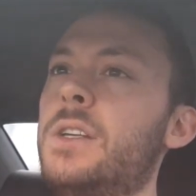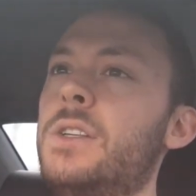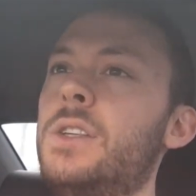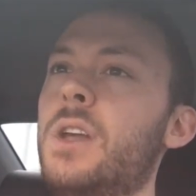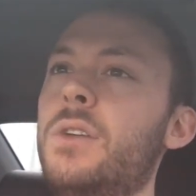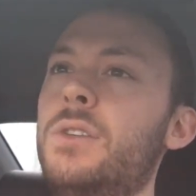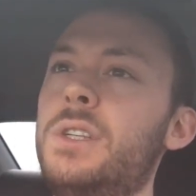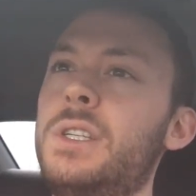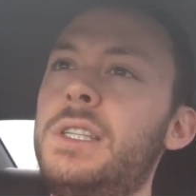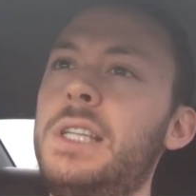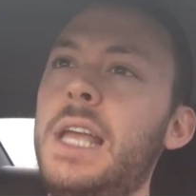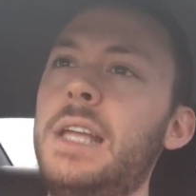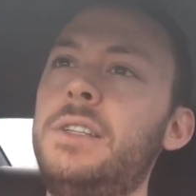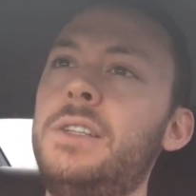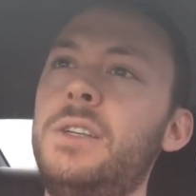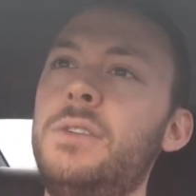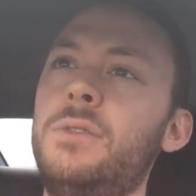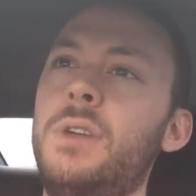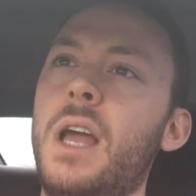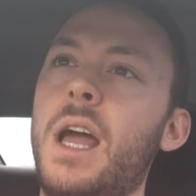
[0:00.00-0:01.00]
So just stay
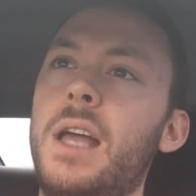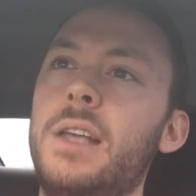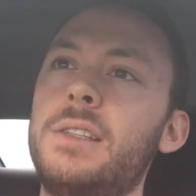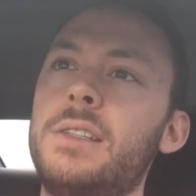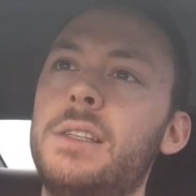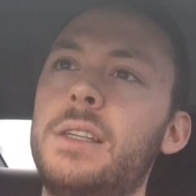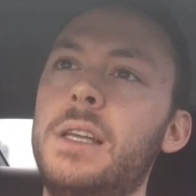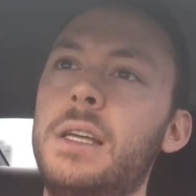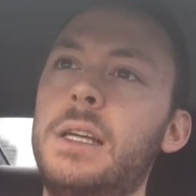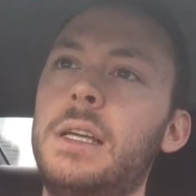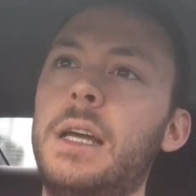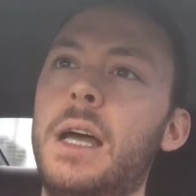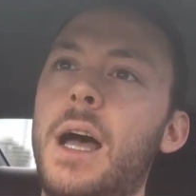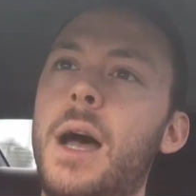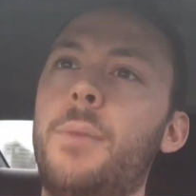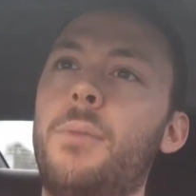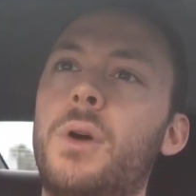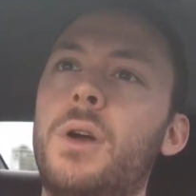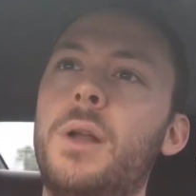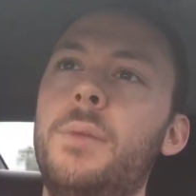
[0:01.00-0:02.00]
tuned, guys.
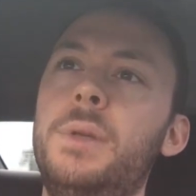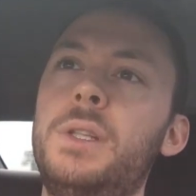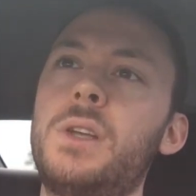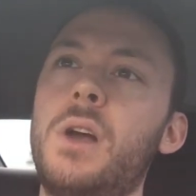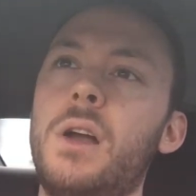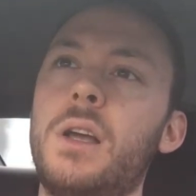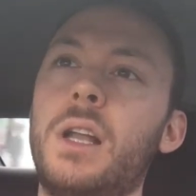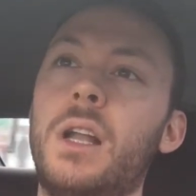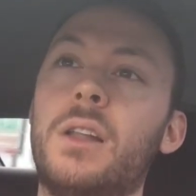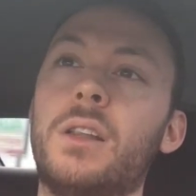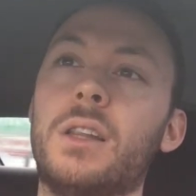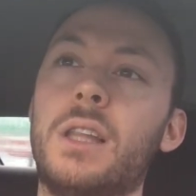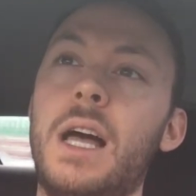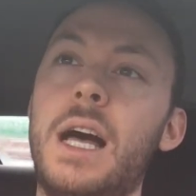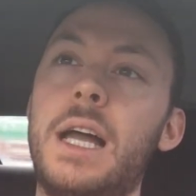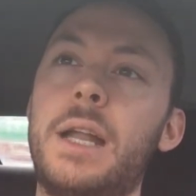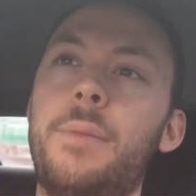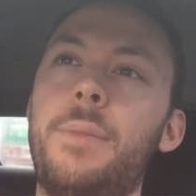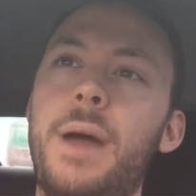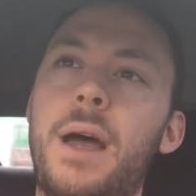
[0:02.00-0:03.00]
We're gonna be talking a
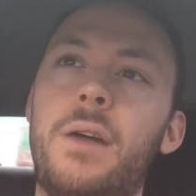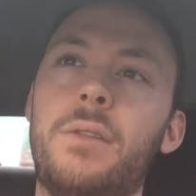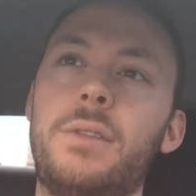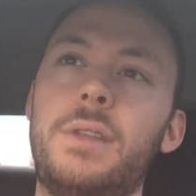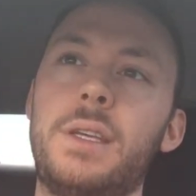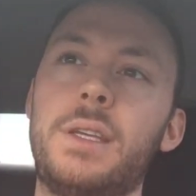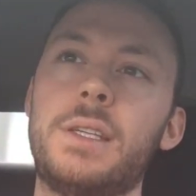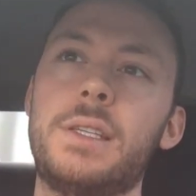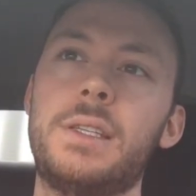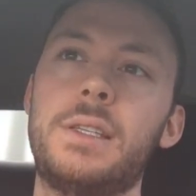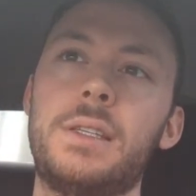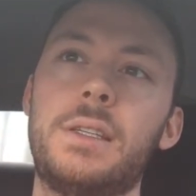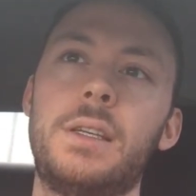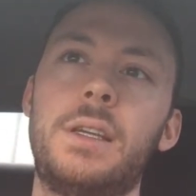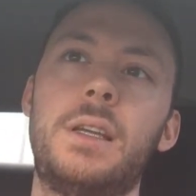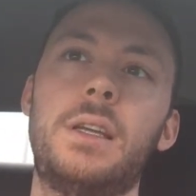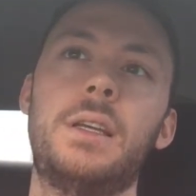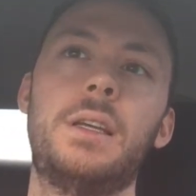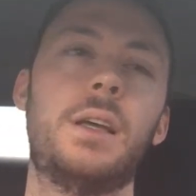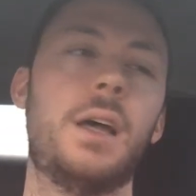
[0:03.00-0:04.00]
lot about this
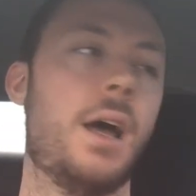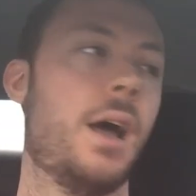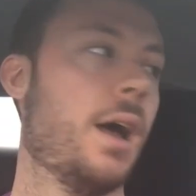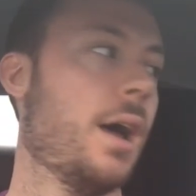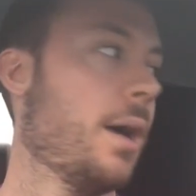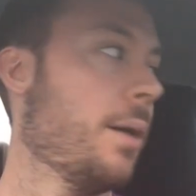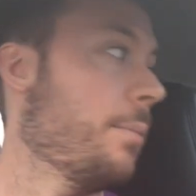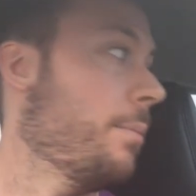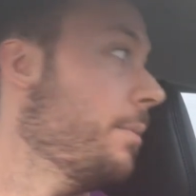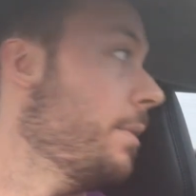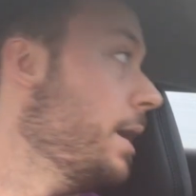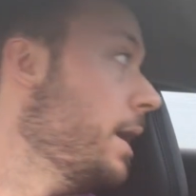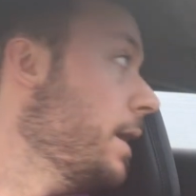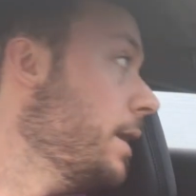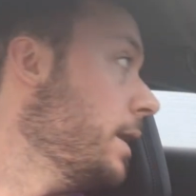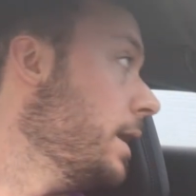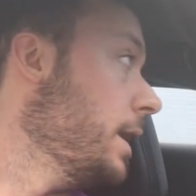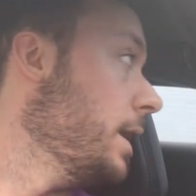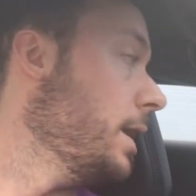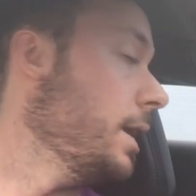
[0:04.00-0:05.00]

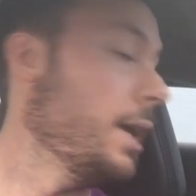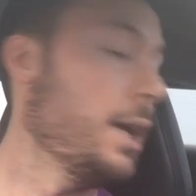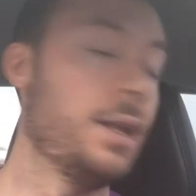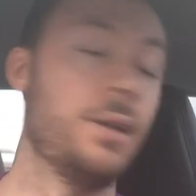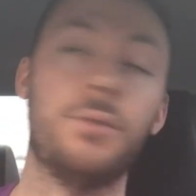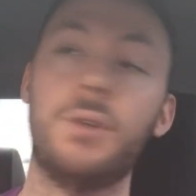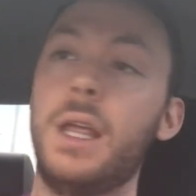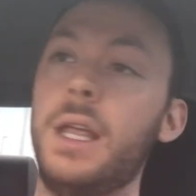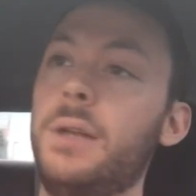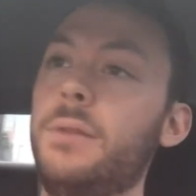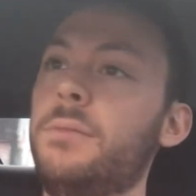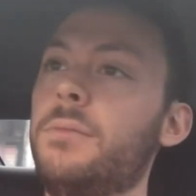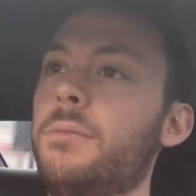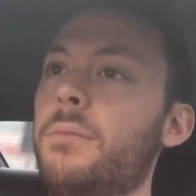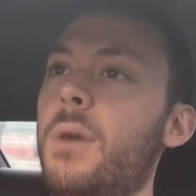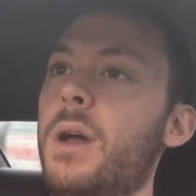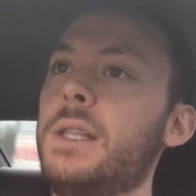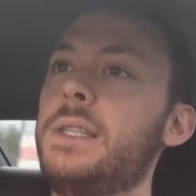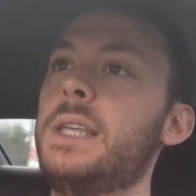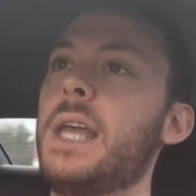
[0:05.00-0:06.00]
in
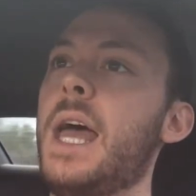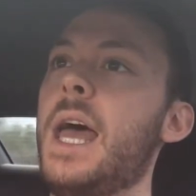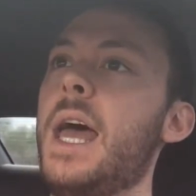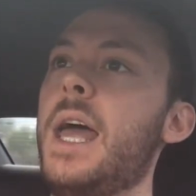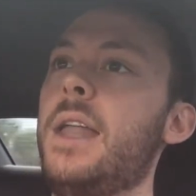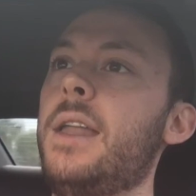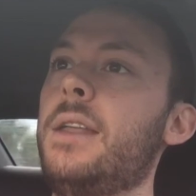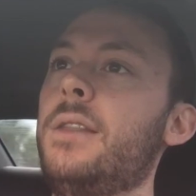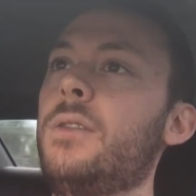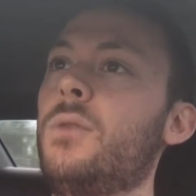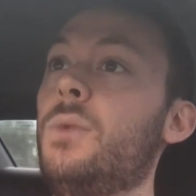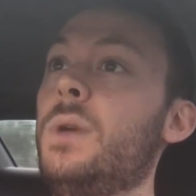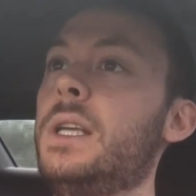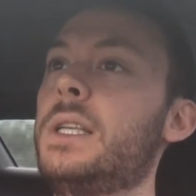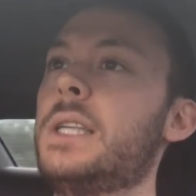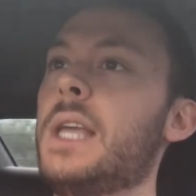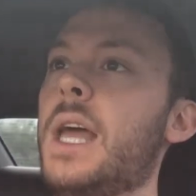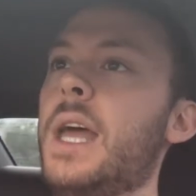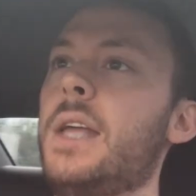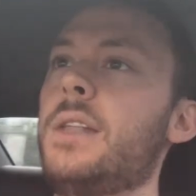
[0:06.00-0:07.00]
months ahead, in the
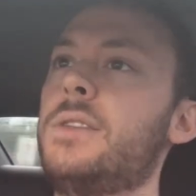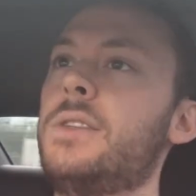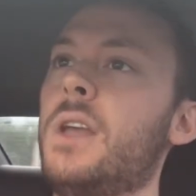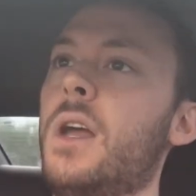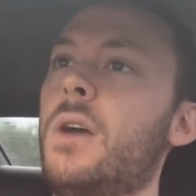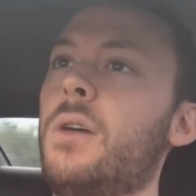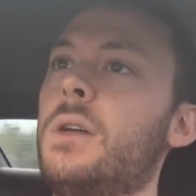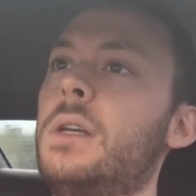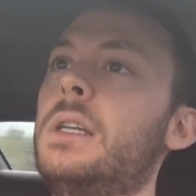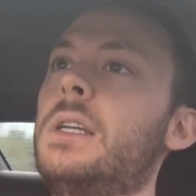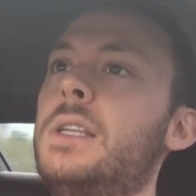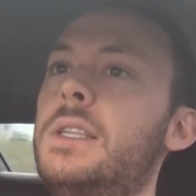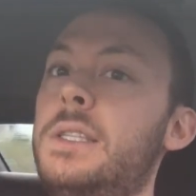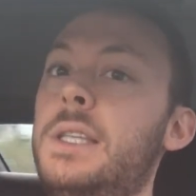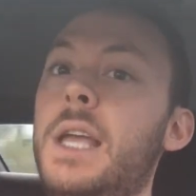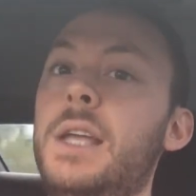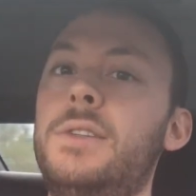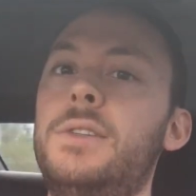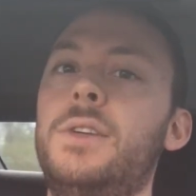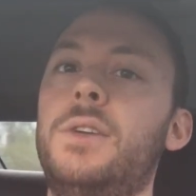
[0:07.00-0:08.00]
weeks ahead. So
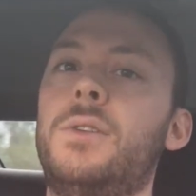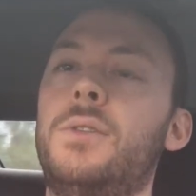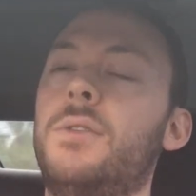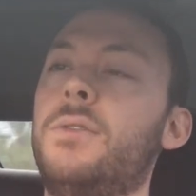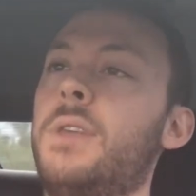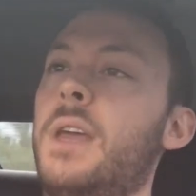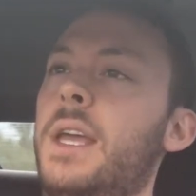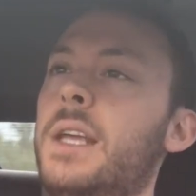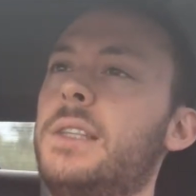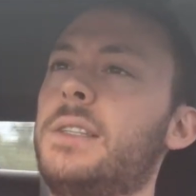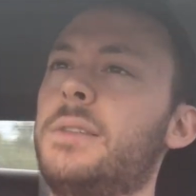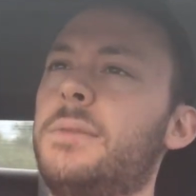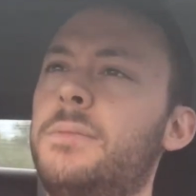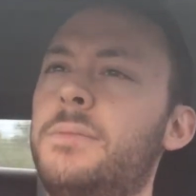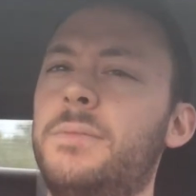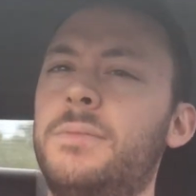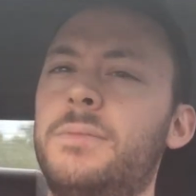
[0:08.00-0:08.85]
stay tuned. Thanks.